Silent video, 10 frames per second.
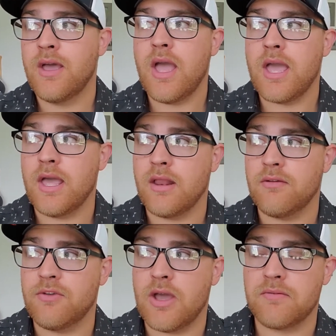And
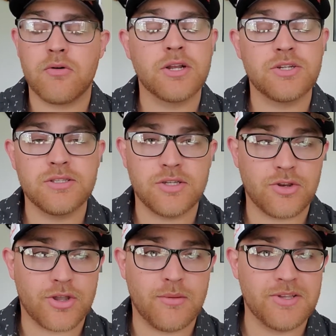if you have questions and you're
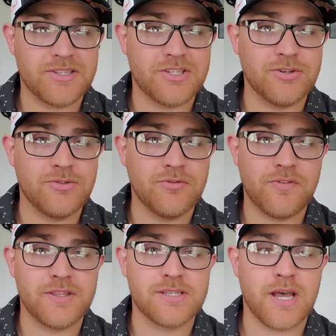coming to
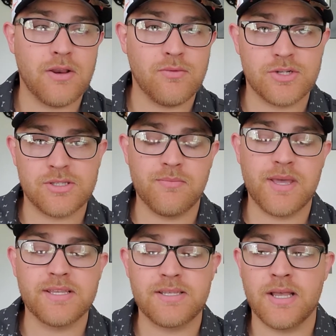fifth side, which is the
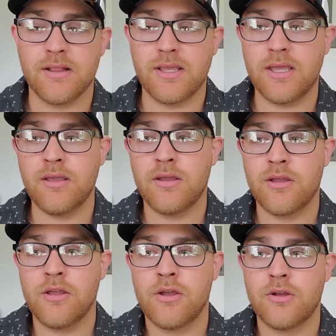base LE,
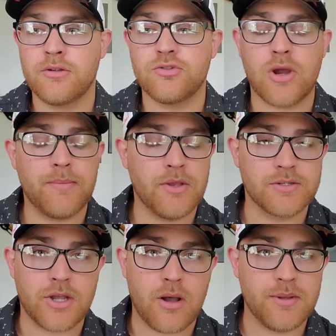drop those
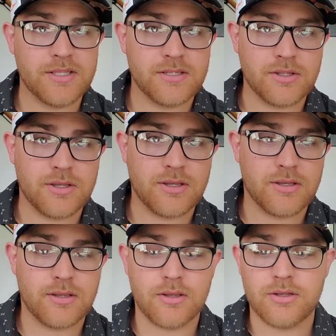questions in
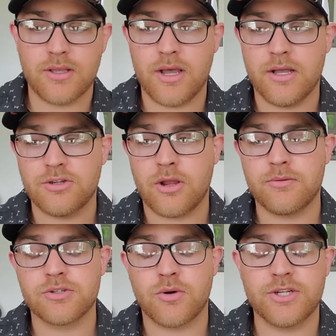
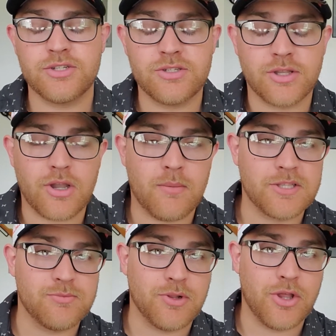the comments
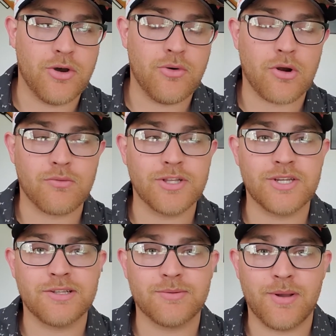below. I'll reach
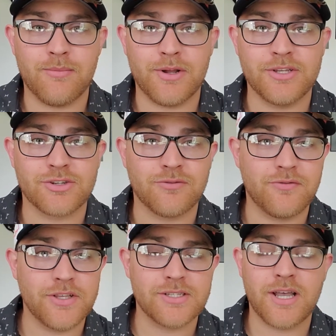out to my buddies on
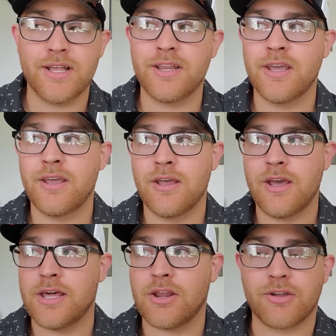fifth side,
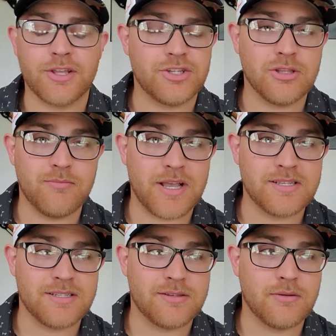and I'll get you the
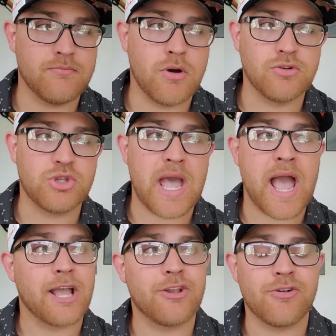best, most
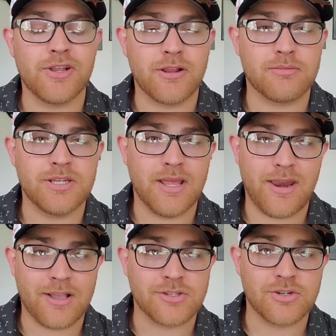accurate and up-to-date
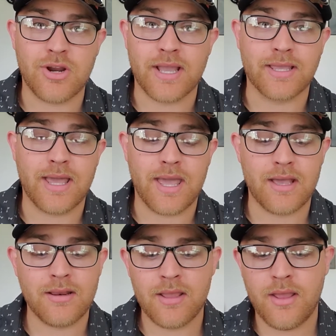answer I can.